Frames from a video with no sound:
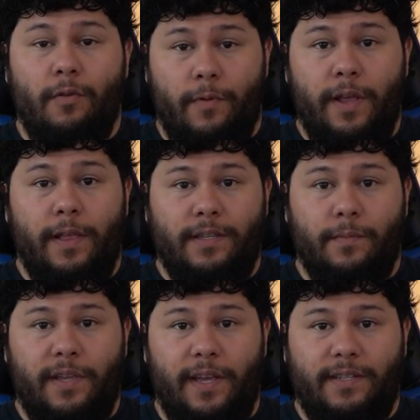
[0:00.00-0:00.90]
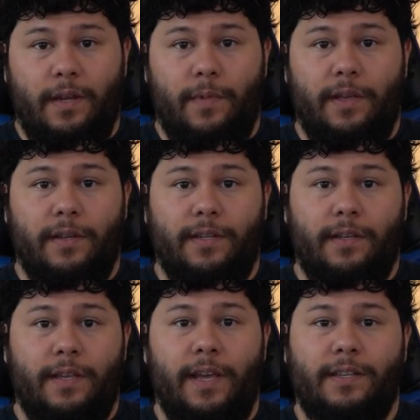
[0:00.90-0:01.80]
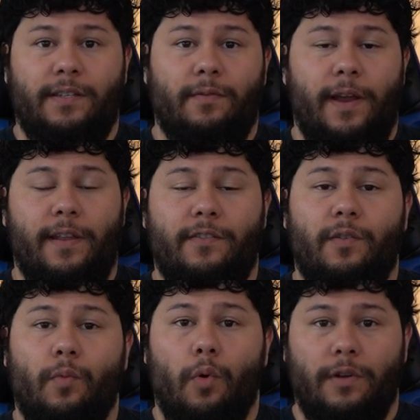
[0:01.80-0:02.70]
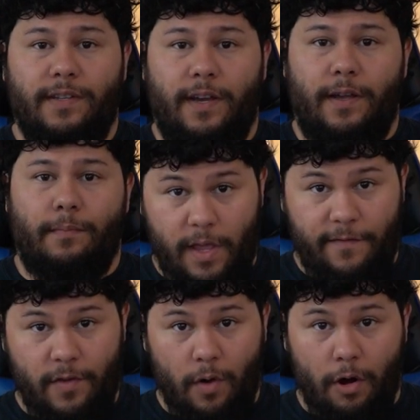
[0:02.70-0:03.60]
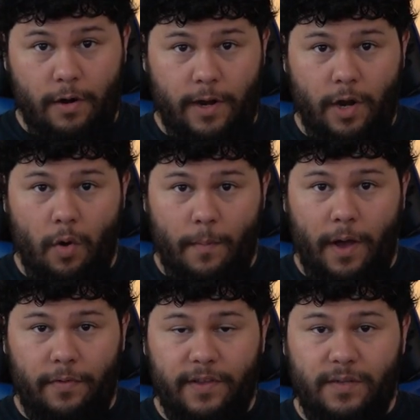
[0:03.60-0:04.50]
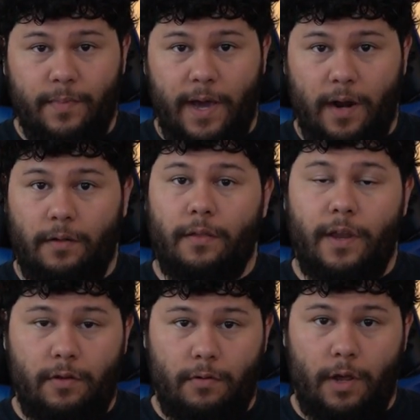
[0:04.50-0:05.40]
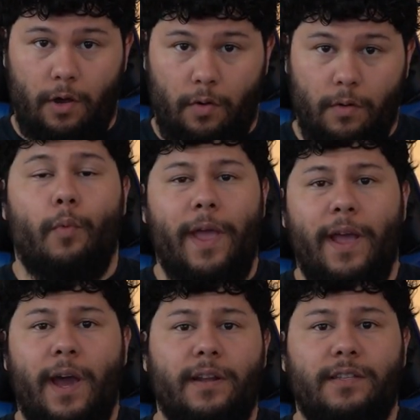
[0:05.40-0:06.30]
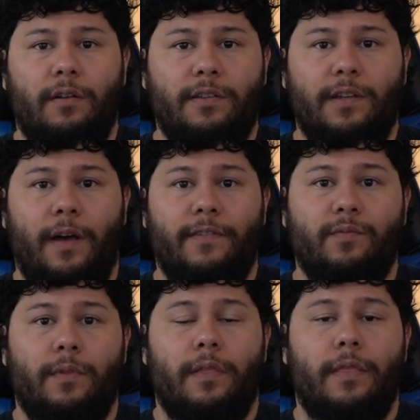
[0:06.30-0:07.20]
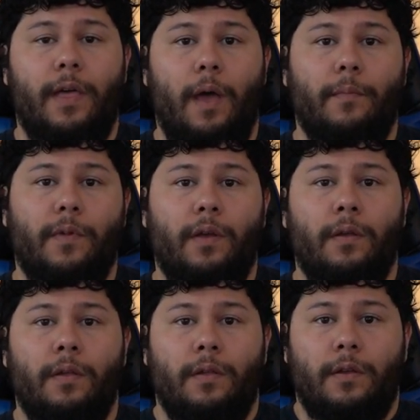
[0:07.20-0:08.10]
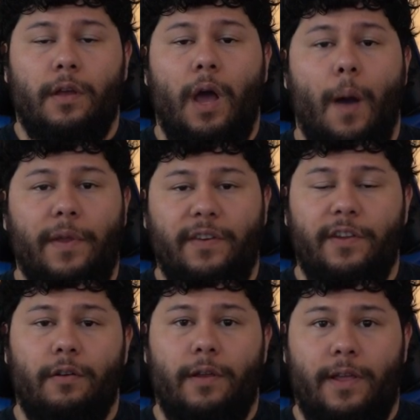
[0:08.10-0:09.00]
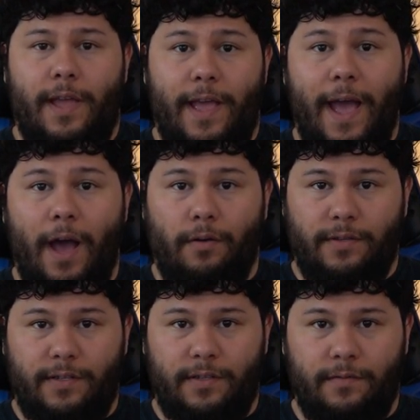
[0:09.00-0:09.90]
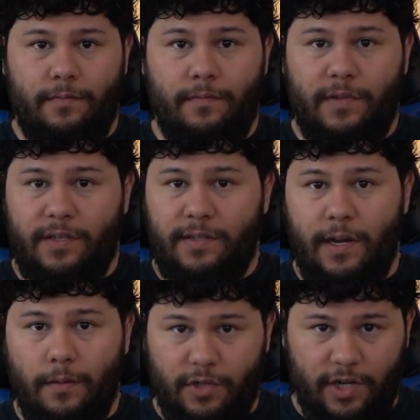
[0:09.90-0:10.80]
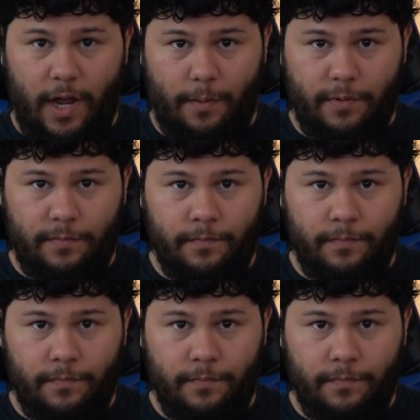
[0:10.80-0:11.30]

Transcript: the realism kicks in because it kicks straight into wartime. If you already know about this battle, then you know. The way it kind of starts off is with them commandeering a house to set up shop.